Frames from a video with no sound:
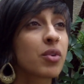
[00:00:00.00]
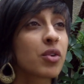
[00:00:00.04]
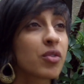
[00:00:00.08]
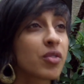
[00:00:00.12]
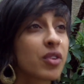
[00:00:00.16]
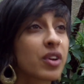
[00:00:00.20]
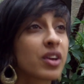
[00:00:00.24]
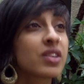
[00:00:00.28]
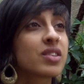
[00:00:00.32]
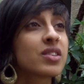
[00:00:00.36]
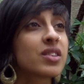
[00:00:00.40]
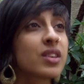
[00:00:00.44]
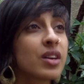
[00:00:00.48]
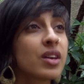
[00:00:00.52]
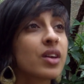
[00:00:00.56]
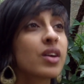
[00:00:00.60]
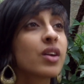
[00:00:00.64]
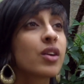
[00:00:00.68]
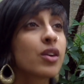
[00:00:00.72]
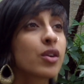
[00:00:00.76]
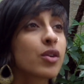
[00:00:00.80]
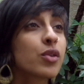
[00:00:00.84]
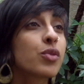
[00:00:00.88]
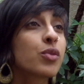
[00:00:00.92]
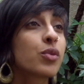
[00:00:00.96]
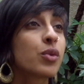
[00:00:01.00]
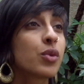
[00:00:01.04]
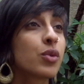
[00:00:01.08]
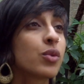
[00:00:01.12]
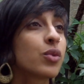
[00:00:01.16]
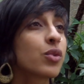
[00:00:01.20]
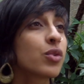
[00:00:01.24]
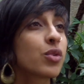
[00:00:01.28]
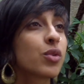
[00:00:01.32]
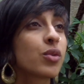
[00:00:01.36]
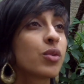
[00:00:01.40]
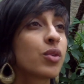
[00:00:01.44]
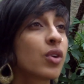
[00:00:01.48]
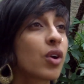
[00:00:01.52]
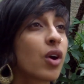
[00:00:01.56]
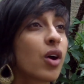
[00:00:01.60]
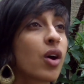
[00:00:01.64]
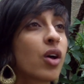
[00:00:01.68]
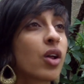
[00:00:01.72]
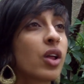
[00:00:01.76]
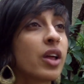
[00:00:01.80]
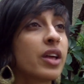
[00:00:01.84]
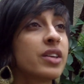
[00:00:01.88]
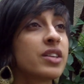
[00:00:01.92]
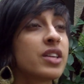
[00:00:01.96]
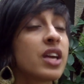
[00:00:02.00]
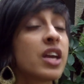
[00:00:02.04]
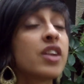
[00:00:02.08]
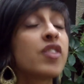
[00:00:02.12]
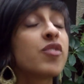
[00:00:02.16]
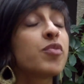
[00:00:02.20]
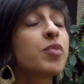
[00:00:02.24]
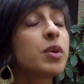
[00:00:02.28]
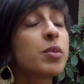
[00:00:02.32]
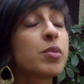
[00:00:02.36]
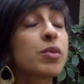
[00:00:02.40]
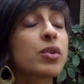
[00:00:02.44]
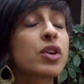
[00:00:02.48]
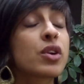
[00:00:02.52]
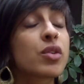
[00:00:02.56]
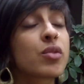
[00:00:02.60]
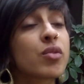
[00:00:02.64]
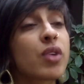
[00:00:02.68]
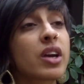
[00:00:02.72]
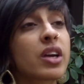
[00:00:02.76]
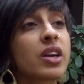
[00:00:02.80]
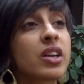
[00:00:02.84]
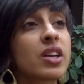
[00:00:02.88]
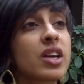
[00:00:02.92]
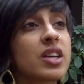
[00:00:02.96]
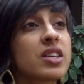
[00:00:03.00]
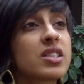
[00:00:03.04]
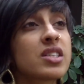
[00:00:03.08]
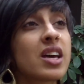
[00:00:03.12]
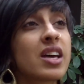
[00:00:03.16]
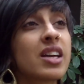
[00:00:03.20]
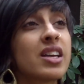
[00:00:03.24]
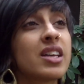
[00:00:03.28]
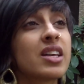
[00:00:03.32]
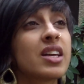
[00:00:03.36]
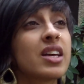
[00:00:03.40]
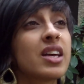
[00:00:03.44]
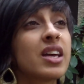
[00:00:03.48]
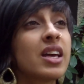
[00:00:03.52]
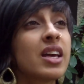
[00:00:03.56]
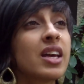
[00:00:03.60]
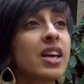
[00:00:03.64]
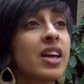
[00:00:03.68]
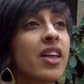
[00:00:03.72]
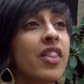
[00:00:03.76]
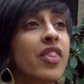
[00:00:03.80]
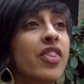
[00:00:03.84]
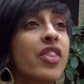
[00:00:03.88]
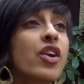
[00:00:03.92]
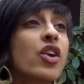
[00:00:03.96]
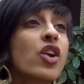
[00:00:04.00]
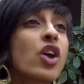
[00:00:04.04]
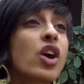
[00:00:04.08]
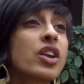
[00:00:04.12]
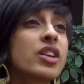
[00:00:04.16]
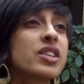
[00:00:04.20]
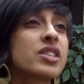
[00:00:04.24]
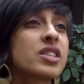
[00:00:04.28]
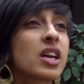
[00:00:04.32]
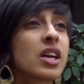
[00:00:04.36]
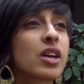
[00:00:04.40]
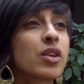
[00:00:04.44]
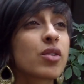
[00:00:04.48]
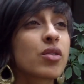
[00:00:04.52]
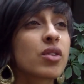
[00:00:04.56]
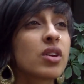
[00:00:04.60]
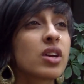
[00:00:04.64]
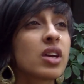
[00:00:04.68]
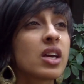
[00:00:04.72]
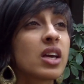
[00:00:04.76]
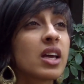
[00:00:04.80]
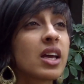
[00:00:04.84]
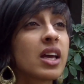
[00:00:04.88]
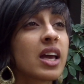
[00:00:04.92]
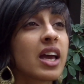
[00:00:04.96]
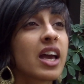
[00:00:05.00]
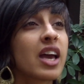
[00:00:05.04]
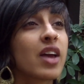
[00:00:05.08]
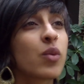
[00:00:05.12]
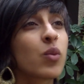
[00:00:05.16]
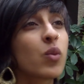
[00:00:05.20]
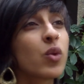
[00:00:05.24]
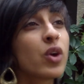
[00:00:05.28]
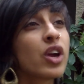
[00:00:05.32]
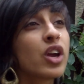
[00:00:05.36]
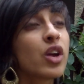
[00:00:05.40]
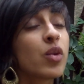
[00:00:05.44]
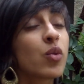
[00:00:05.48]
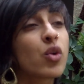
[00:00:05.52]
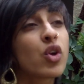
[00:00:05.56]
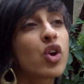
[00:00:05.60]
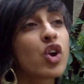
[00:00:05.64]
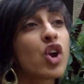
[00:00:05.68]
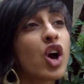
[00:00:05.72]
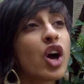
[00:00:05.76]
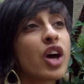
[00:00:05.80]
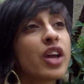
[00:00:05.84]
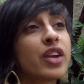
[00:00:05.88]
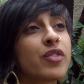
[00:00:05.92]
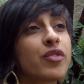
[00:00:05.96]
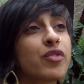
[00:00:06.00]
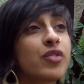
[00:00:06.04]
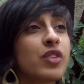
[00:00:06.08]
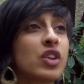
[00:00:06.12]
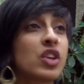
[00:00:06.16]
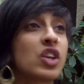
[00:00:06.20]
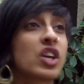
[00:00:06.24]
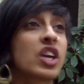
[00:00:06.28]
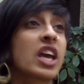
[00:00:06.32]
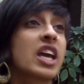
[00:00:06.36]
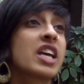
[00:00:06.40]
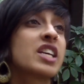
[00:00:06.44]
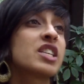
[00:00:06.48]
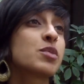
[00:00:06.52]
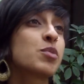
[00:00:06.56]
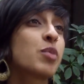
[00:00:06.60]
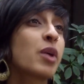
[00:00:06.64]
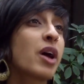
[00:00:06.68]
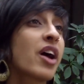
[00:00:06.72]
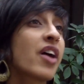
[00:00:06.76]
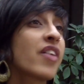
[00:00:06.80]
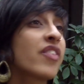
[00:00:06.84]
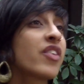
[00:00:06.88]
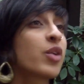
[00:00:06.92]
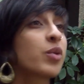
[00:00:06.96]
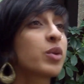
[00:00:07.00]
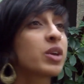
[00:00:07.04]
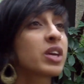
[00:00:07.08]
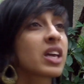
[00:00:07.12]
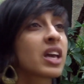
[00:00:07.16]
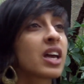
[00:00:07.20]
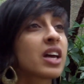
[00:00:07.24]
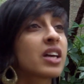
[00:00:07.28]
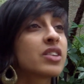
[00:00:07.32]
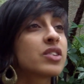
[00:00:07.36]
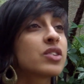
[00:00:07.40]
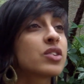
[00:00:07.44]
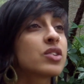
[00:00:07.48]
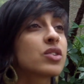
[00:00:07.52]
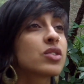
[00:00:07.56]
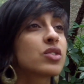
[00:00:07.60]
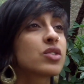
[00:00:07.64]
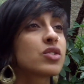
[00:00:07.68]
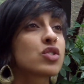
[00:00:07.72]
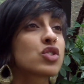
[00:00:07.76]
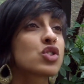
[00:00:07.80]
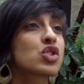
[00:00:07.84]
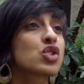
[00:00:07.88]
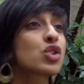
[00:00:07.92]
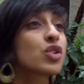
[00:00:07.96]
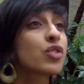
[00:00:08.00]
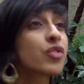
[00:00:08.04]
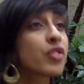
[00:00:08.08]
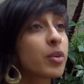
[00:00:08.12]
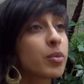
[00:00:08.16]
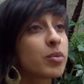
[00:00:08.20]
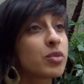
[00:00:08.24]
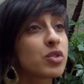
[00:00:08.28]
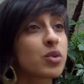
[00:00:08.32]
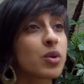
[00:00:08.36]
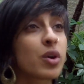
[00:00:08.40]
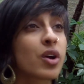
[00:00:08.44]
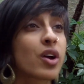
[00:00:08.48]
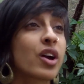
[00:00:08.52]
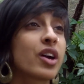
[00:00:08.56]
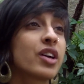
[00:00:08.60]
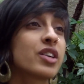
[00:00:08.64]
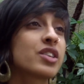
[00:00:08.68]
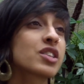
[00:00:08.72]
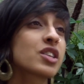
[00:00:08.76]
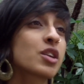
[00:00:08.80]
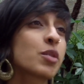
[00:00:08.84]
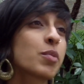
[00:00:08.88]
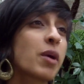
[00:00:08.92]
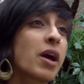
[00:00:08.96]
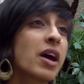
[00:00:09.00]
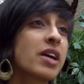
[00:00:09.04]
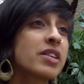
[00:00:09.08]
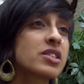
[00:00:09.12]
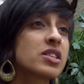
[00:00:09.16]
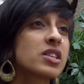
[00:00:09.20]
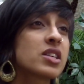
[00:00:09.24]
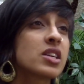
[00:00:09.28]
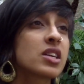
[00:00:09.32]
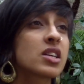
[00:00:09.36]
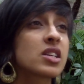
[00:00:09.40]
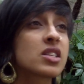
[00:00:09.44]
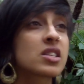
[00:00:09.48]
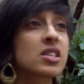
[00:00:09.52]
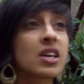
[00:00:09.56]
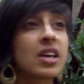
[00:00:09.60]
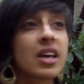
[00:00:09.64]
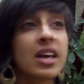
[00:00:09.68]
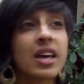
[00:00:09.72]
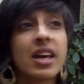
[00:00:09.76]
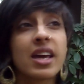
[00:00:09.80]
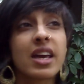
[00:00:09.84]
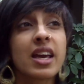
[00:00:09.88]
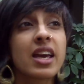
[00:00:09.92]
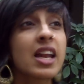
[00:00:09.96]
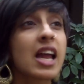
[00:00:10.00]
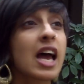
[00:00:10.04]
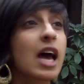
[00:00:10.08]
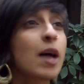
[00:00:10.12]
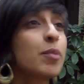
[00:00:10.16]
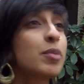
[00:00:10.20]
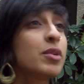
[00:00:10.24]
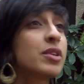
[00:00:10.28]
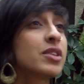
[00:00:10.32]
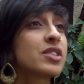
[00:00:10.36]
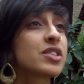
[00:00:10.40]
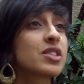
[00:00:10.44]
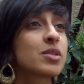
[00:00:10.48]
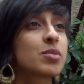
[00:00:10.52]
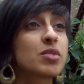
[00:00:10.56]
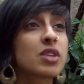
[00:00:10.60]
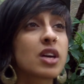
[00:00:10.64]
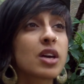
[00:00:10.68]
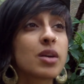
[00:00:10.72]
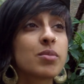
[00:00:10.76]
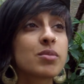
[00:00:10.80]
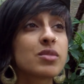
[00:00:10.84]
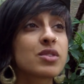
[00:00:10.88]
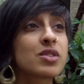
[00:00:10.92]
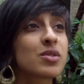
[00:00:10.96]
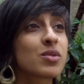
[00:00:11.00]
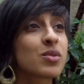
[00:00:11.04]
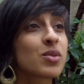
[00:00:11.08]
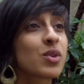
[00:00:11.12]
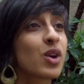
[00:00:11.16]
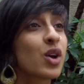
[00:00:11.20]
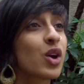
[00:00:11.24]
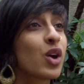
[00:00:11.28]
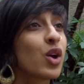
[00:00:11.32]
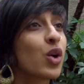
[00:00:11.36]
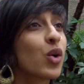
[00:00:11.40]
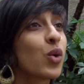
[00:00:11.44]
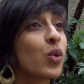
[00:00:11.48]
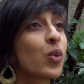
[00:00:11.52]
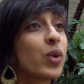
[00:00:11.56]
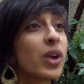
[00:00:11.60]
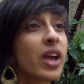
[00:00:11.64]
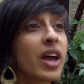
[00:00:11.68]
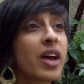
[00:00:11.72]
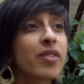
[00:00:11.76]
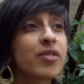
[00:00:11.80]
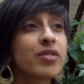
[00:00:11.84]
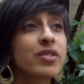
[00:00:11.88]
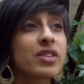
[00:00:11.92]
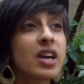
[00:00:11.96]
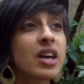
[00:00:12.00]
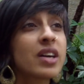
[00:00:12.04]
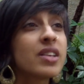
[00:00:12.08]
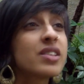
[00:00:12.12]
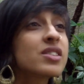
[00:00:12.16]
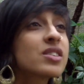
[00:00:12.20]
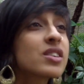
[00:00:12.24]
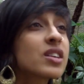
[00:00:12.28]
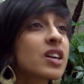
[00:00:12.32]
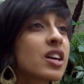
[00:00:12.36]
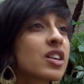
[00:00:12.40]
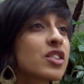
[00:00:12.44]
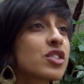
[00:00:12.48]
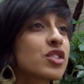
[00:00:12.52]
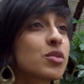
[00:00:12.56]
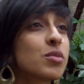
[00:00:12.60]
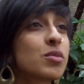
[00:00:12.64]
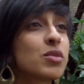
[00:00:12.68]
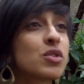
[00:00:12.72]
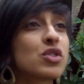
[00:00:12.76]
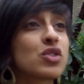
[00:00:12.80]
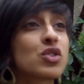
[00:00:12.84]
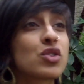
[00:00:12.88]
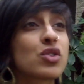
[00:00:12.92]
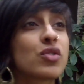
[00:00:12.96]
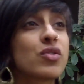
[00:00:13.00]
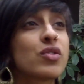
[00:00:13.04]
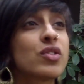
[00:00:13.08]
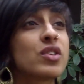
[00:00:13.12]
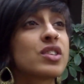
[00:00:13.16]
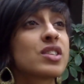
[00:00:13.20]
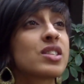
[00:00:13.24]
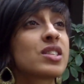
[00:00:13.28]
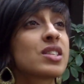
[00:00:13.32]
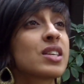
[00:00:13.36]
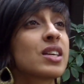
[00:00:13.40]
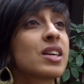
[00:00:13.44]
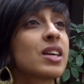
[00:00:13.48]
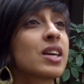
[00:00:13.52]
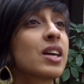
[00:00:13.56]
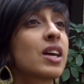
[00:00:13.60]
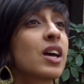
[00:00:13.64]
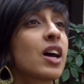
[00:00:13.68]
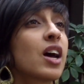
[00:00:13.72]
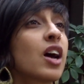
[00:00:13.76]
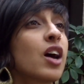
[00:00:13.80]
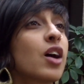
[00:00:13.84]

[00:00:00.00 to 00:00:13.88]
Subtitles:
imperfect through it all. And if people can recognize that, they're not as angry, and we're not feeling as bad that we can't serve them to our highest capacity, because it happens. Sometimes we have tons of customer service